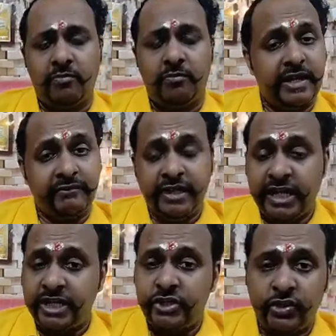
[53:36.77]
but
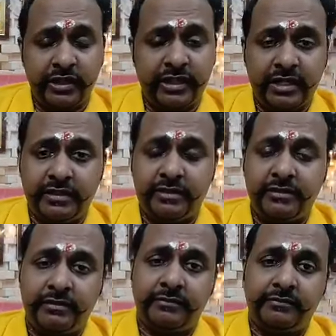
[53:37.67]
we ensure that
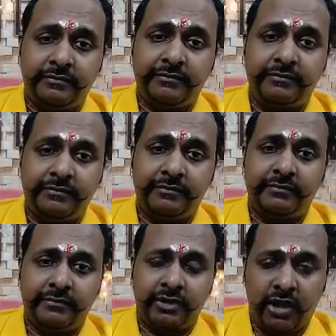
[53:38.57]

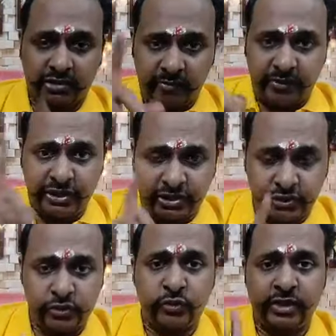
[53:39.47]
the orthopedician
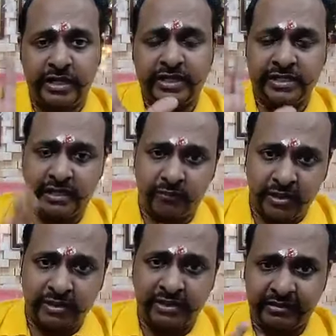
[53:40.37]
should understand
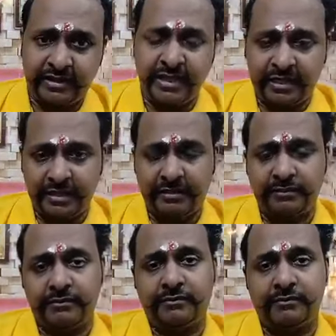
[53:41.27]
what is our thinking
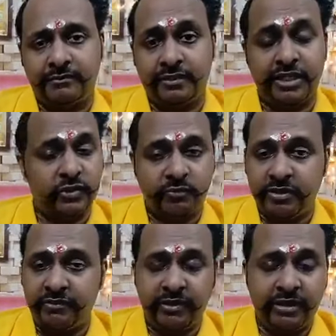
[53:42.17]
there should
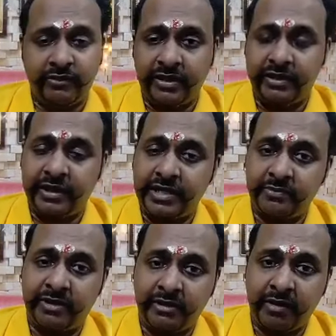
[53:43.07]
be a very, very
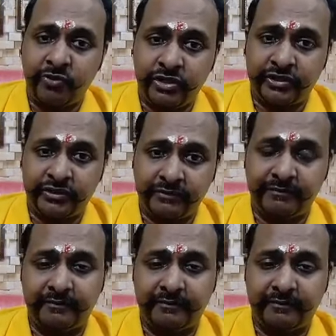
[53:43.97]
transparent communication.